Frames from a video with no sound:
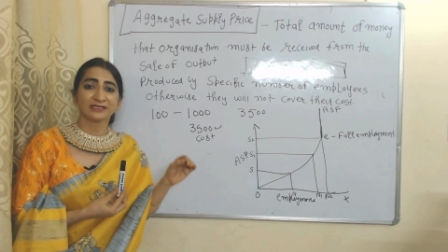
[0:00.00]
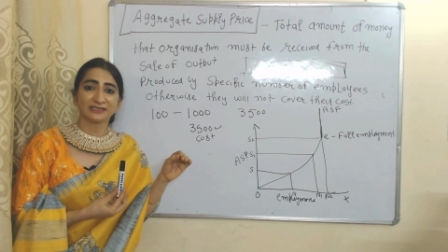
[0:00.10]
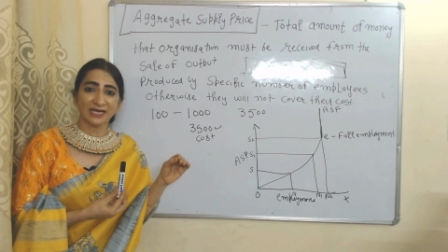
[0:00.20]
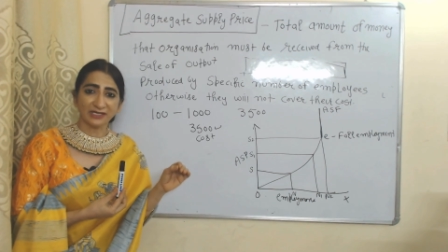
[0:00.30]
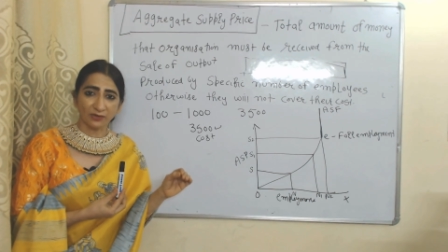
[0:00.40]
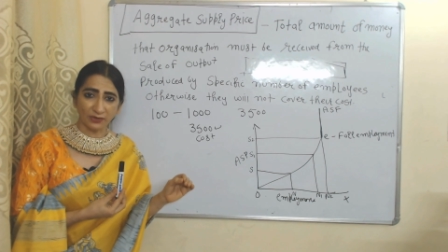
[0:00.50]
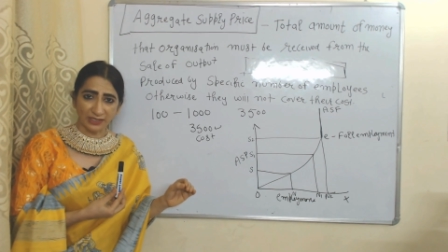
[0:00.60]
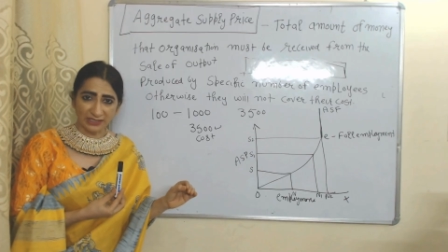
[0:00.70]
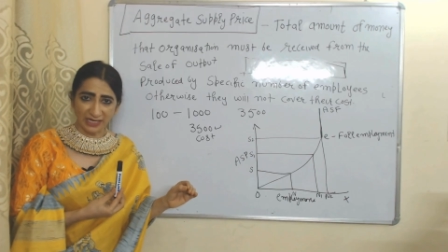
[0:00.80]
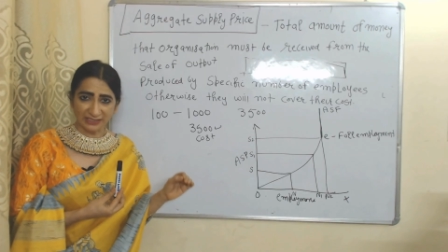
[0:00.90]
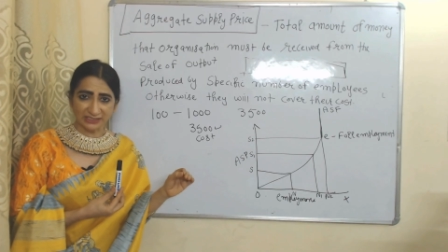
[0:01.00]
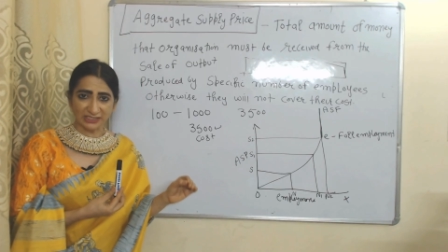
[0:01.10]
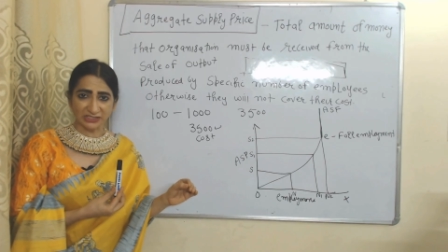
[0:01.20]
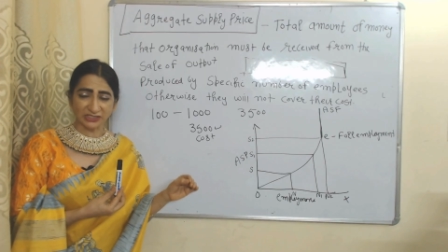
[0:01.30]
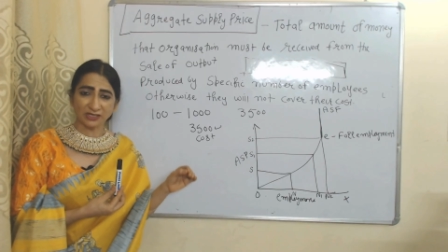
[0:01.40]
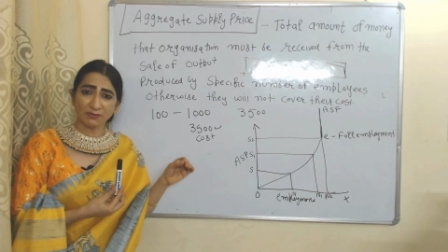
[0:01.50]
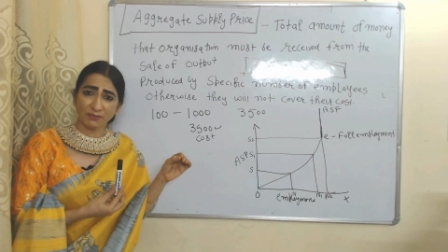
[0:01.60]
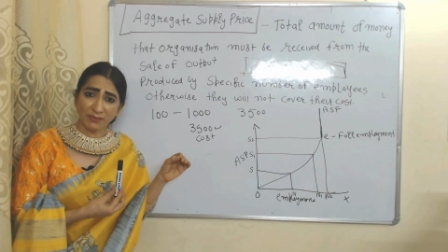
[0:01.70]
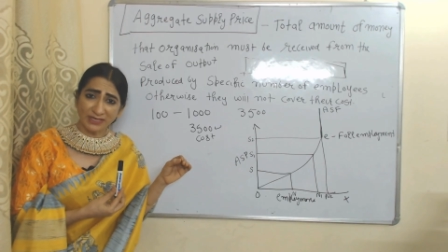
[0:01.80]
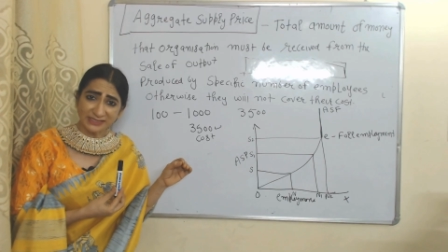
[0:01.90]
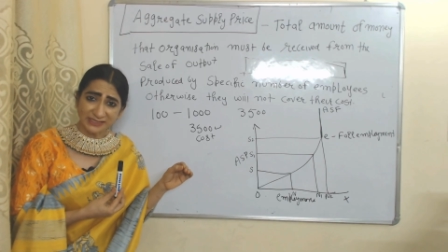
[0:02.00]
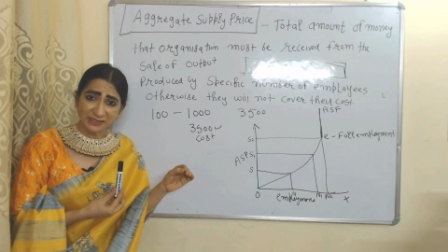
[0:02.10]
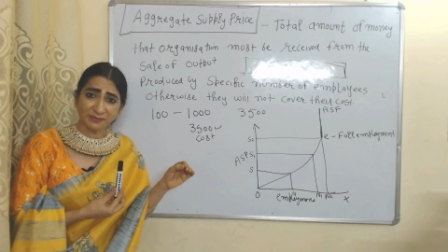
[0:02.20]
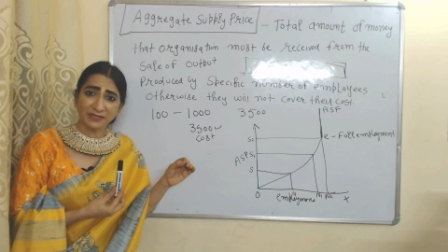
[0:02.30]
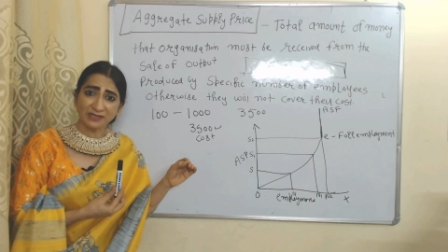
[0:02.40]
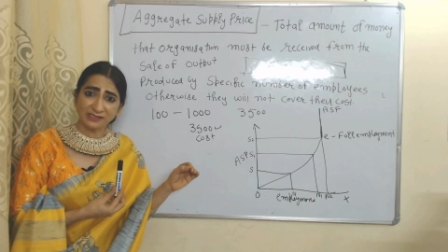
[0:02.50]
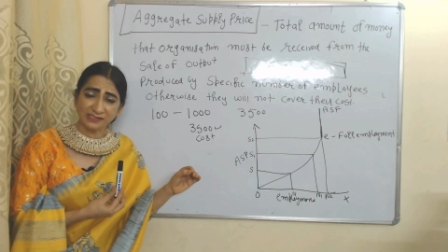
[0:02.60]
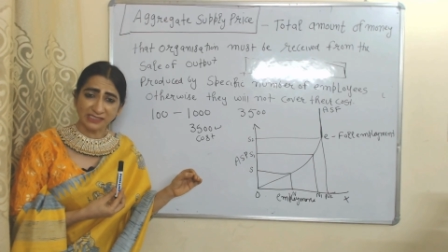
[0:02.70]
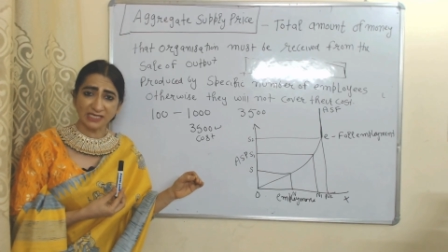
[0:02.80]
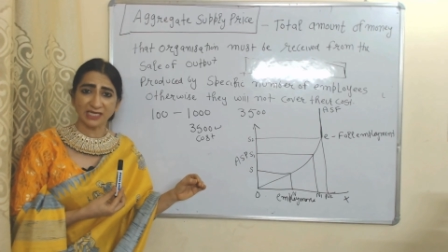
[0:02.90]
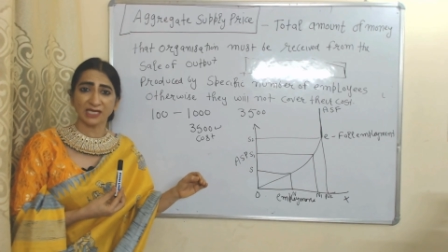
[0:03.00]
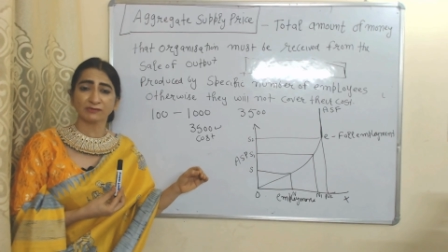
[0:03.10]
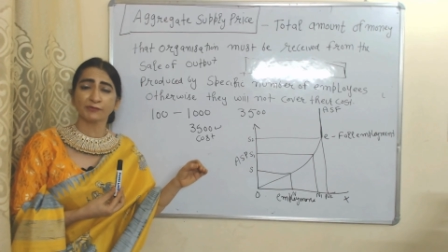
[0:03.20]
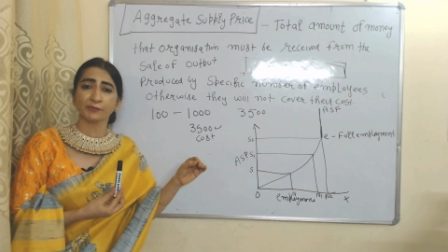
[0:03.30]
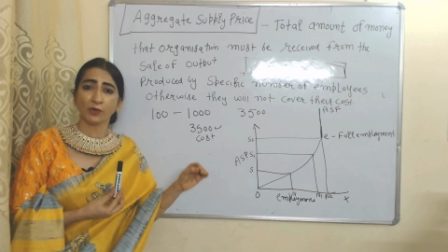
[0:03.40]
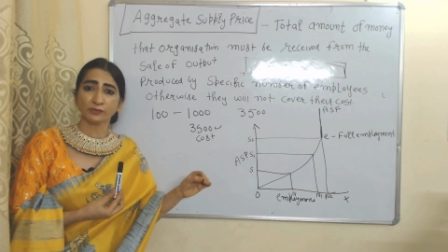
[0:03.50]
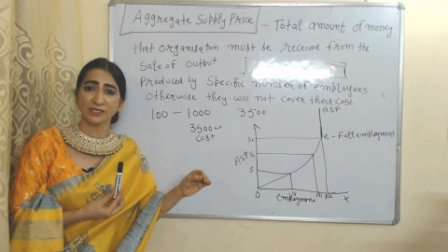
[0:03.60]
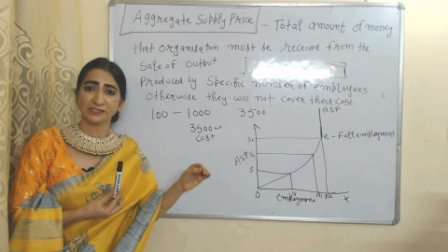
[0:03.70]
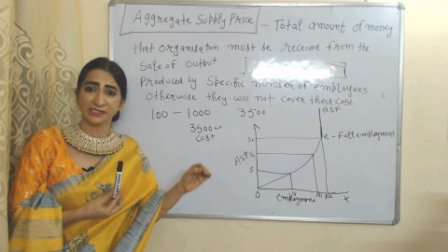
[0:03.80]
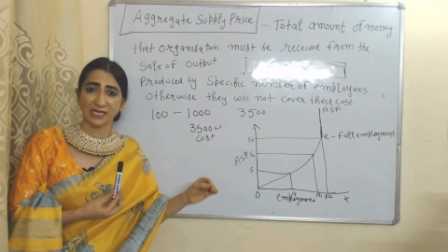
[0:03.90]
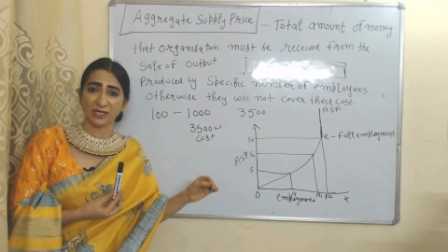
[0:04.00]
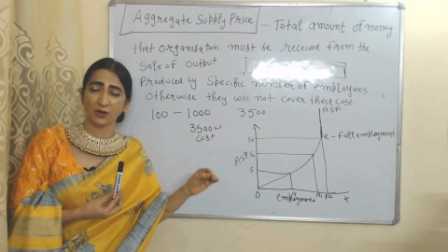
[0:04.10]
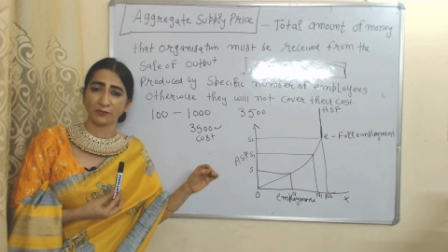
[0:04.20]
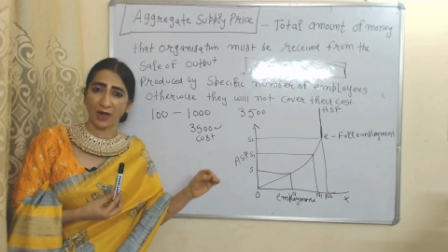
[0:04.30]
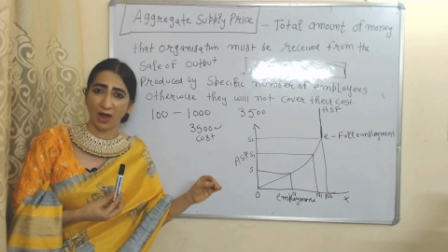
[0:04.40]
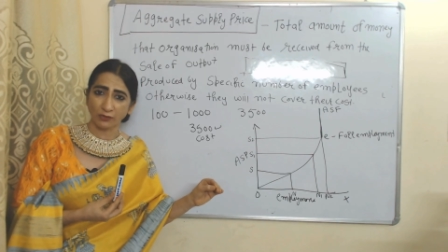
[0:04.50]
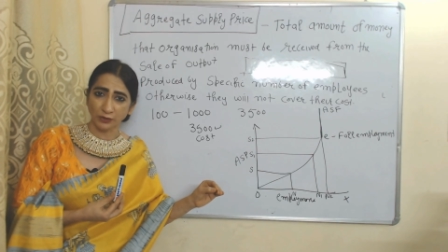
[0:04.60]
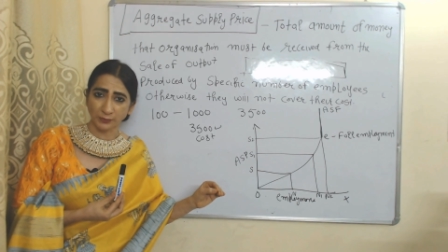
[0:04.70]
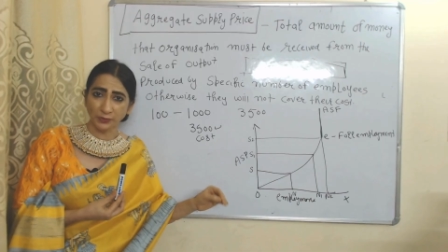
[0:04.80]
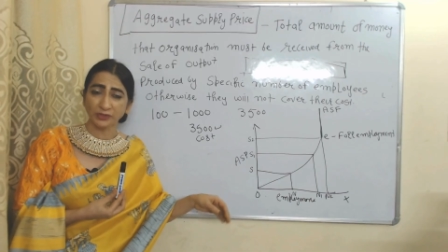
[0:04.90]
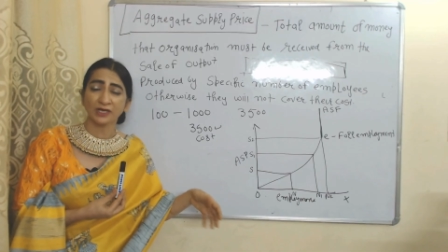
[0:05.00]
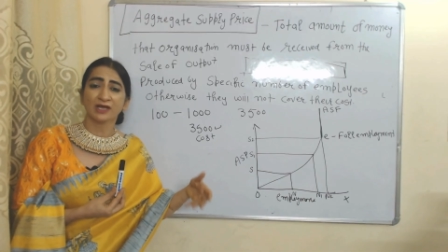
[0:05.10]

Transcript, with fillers: that organization must be received from the sale of output